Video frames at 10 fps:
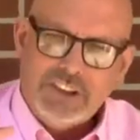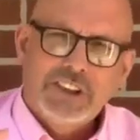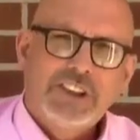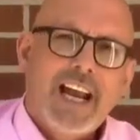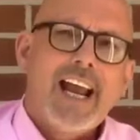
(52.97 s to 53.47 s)

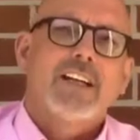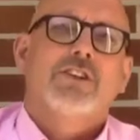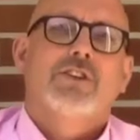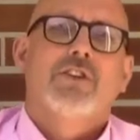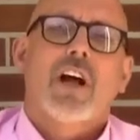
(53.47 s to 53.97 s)
challenge
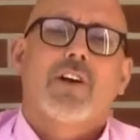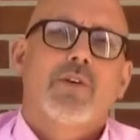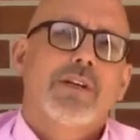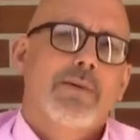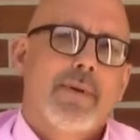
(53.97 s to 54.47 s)
you, not
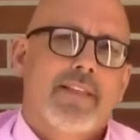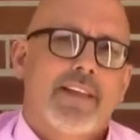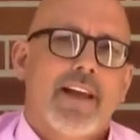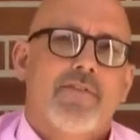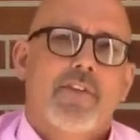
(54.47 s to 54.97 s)
only to be
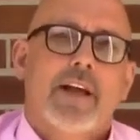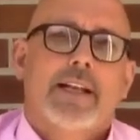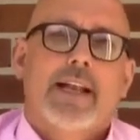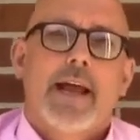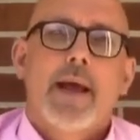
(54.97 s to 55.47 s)
thankful
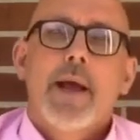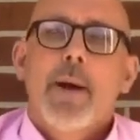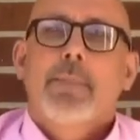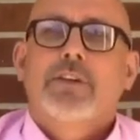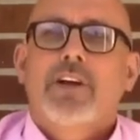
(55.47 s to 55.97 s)
that day,
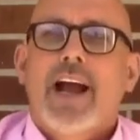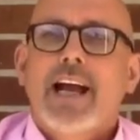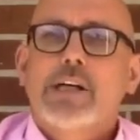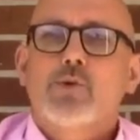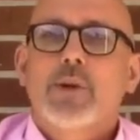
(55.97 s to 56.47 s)
but to
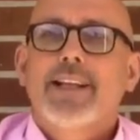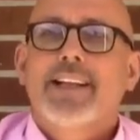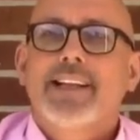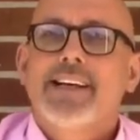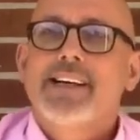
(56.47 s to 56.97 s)
actually
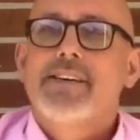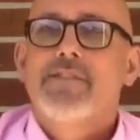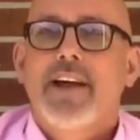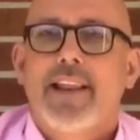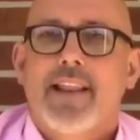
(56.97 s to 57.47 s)
live
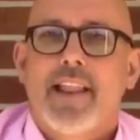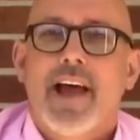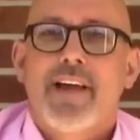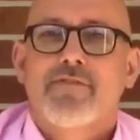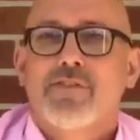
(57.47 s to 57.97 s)
a
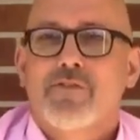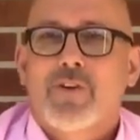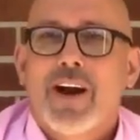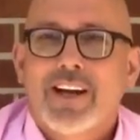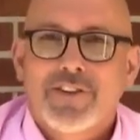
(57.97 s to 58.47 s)
life of
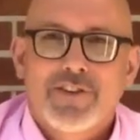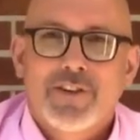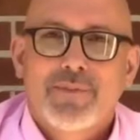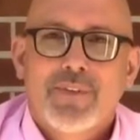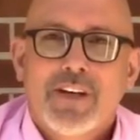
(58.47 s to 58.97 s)

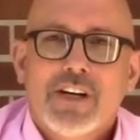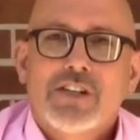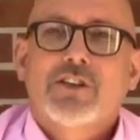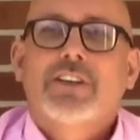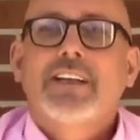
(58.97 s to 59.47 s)
gratitude.
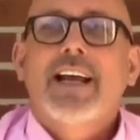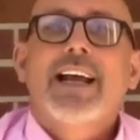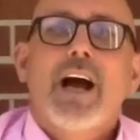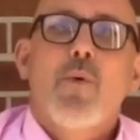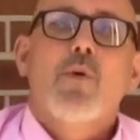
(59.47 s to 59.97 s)
So
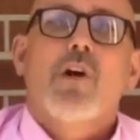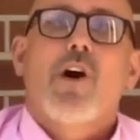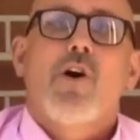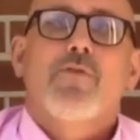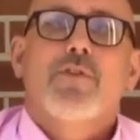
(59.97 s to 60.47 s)
today I want to
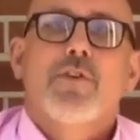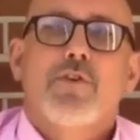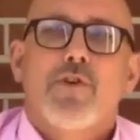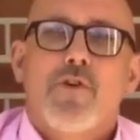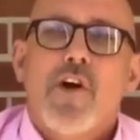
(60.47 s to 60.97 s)
offer
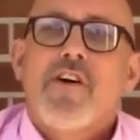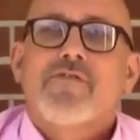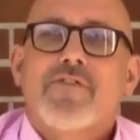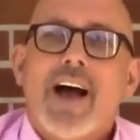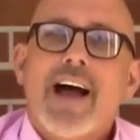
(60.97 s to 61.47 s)
you
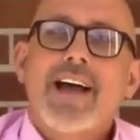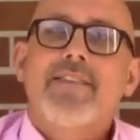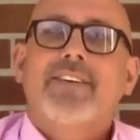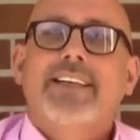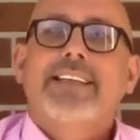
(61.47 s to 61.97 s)

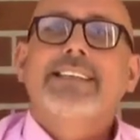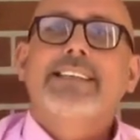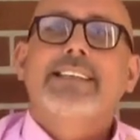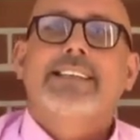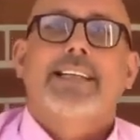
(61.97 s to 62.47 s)
5
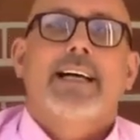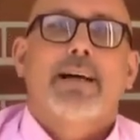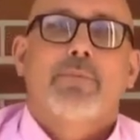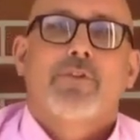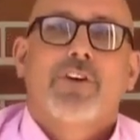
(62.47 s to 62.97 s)
easy
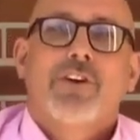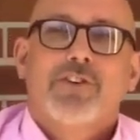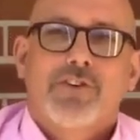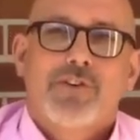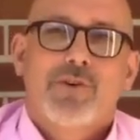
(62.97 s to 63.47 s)
steps
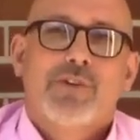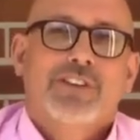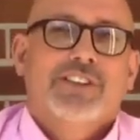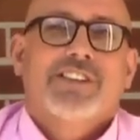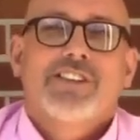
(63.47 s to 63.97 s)
to
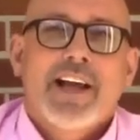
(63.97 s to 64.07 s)
doing just